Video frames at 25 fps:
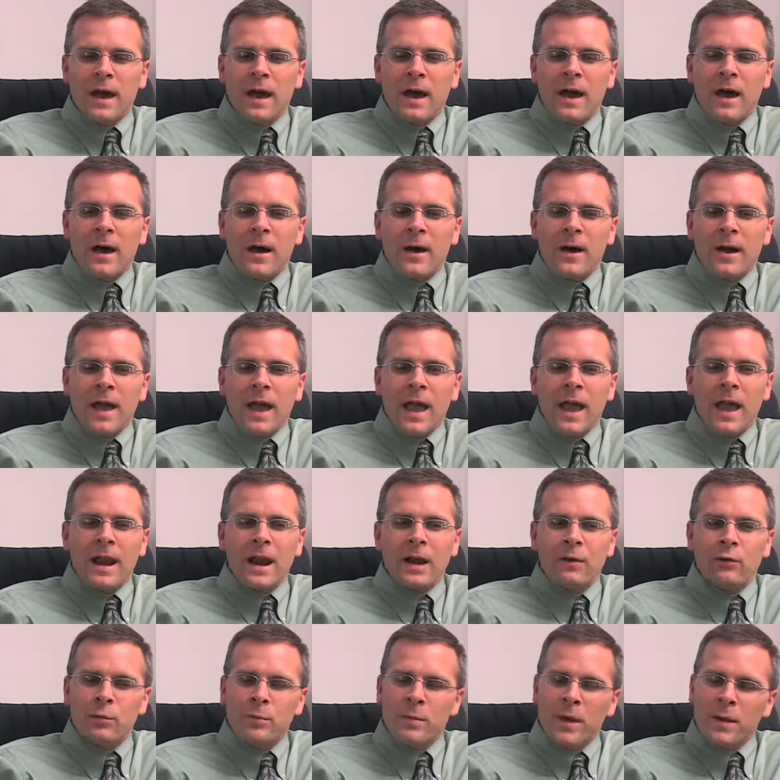Uh, and
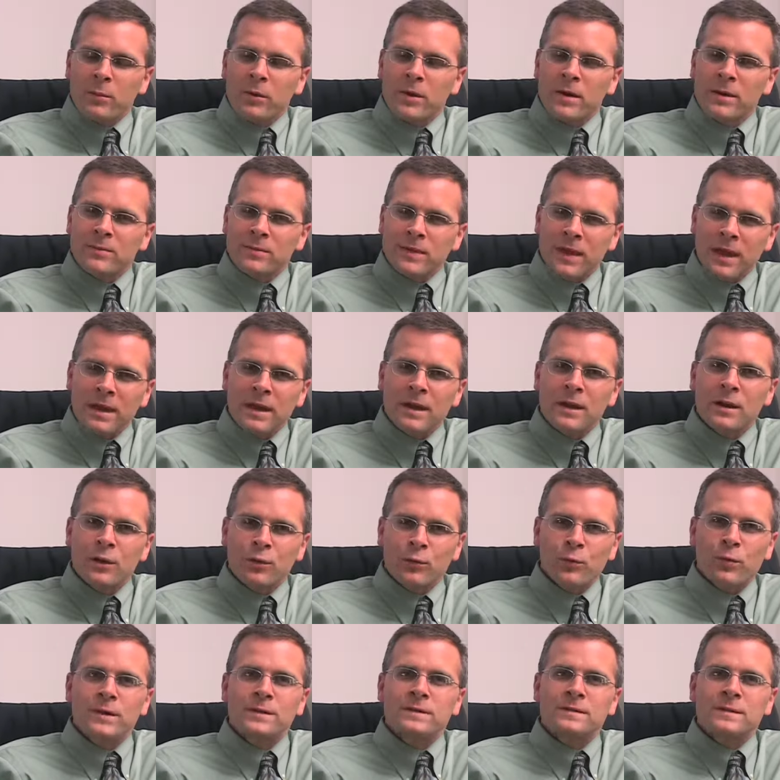I remember him taking a
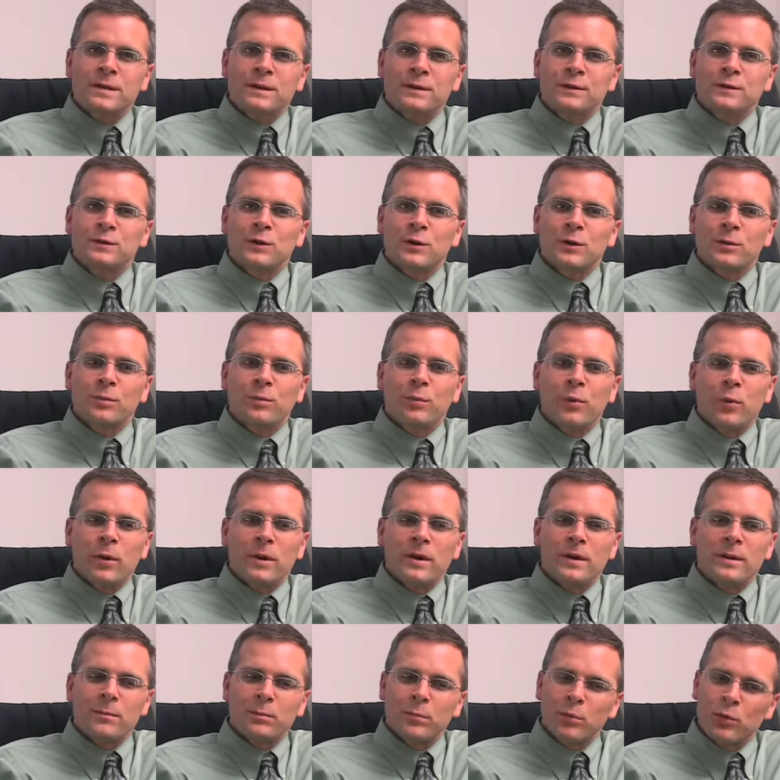risk at a certain
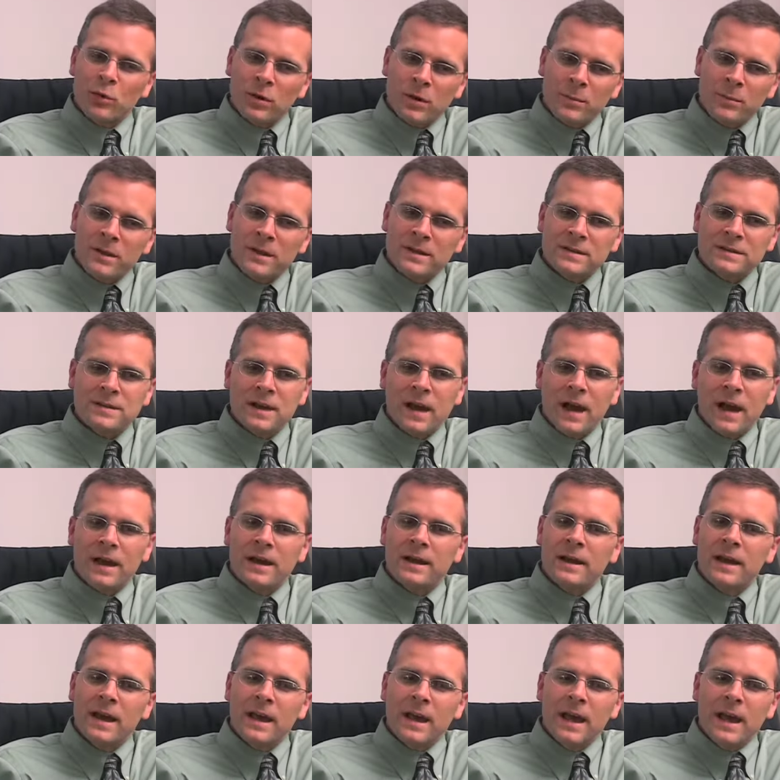point and pulling me
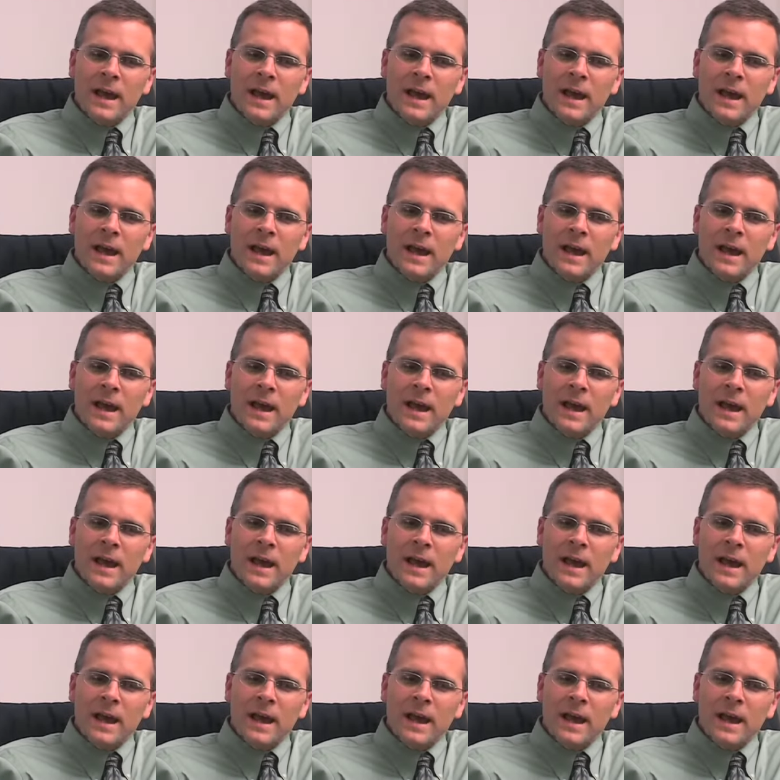aside